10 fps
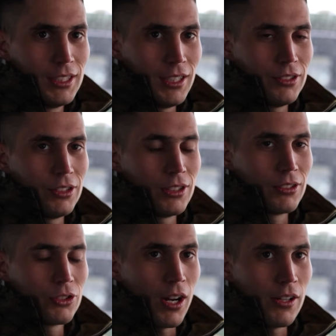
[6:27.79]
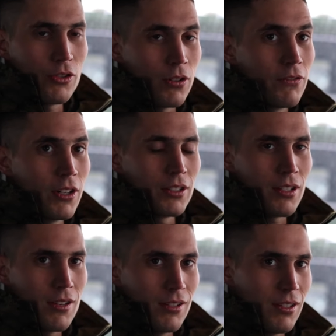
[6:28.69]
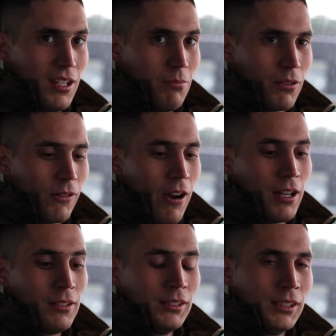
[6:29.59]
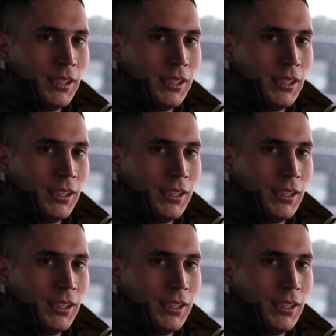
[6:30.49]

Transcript: as you're trying to traverse this steep terrain.